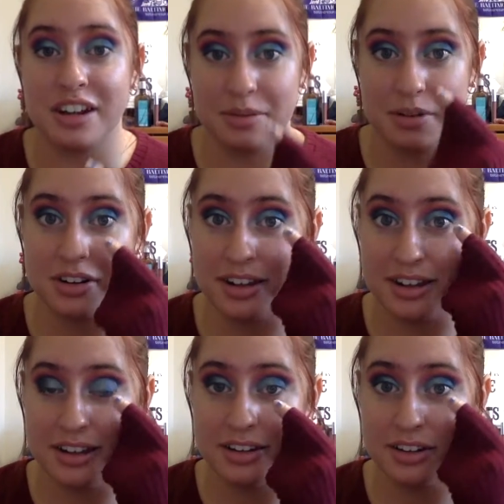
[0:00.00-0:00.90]
and I'm going to take
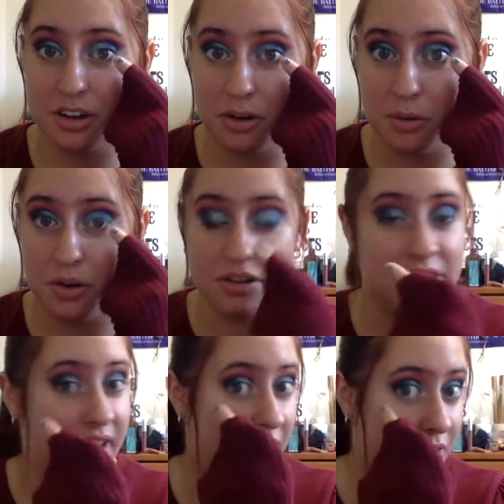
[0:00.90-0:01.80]
Indigo on
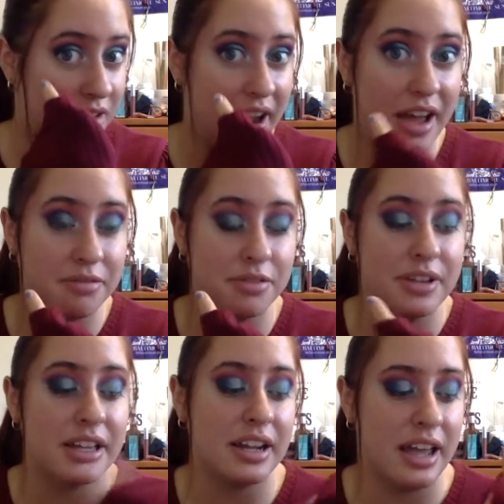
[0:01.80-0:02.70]
the outer half of it